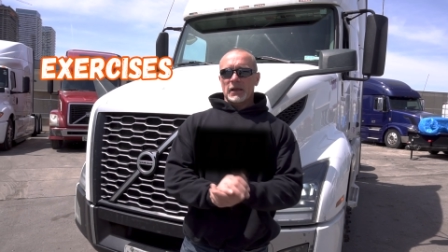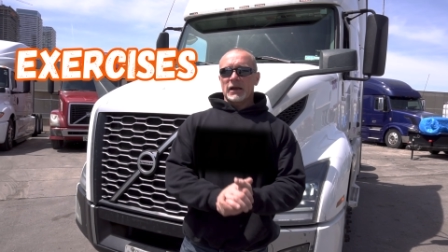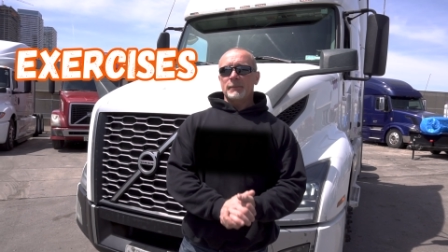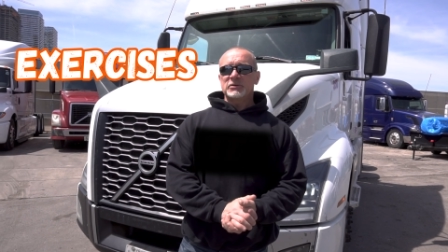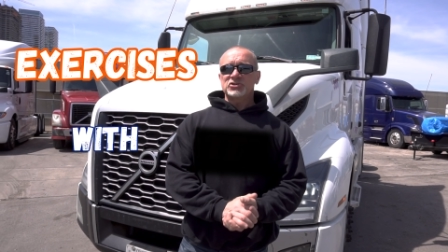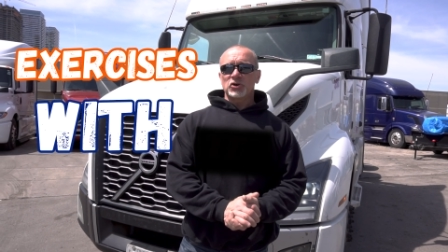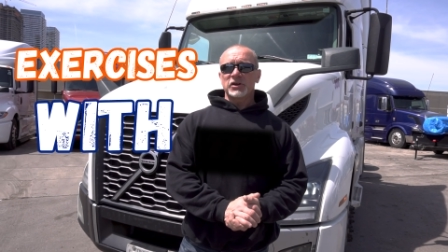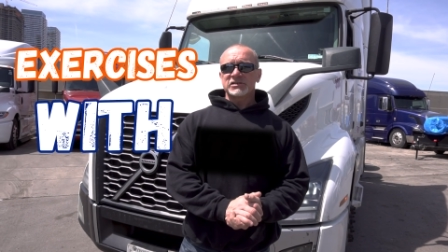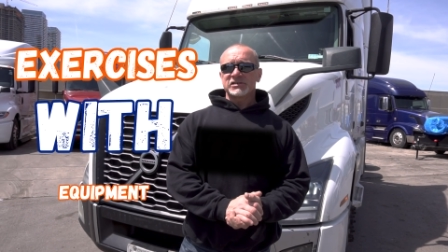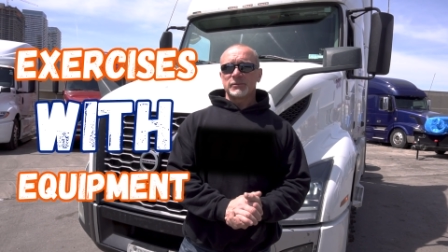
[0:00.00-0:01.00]
Let me show
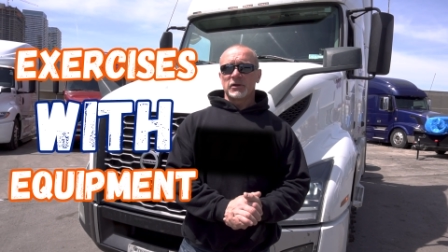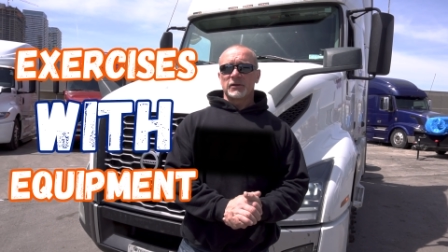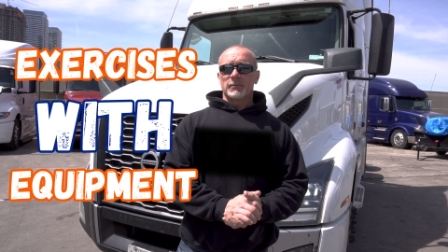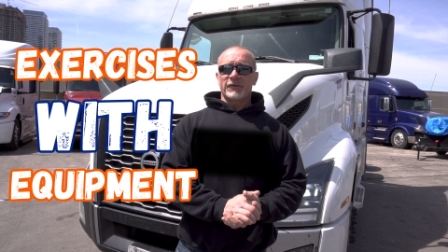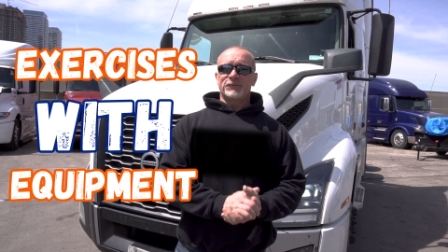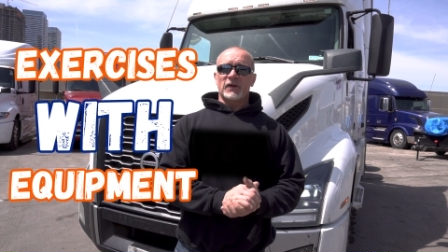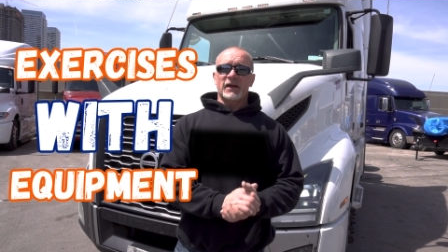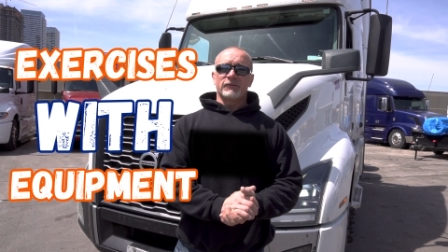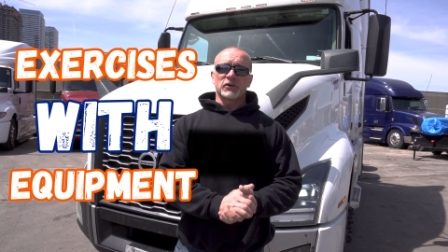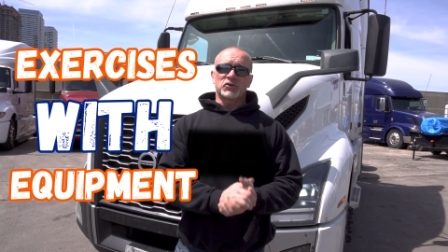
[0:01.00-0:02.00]
you some of my
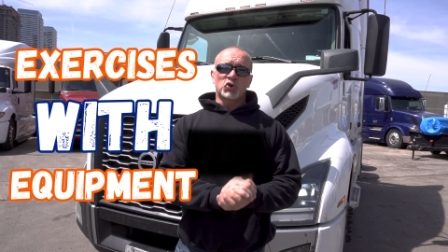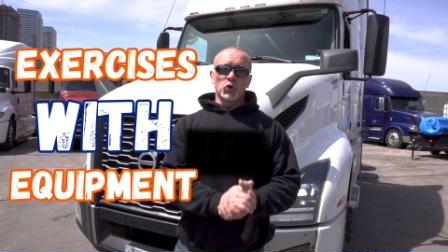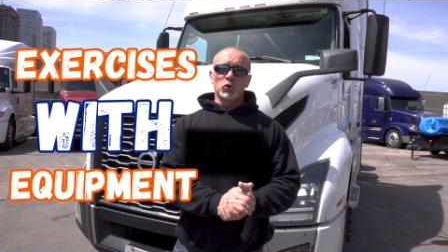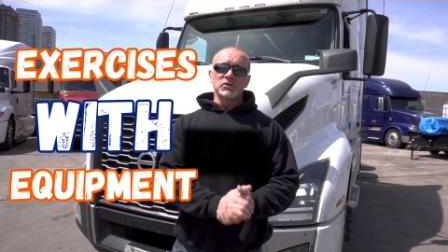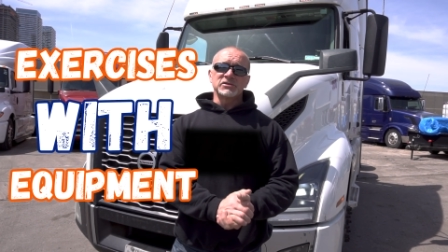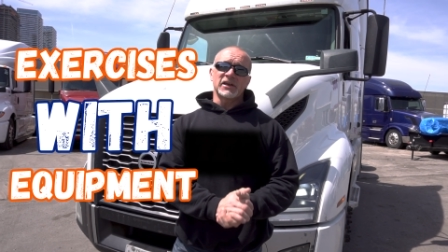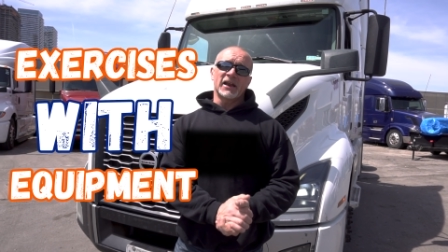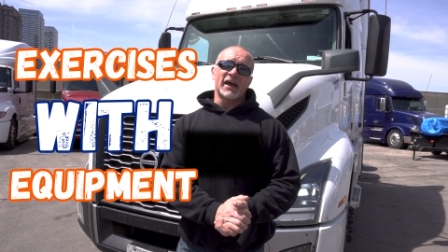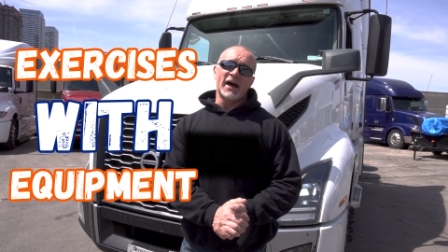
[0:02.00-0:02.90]
favorite tools that I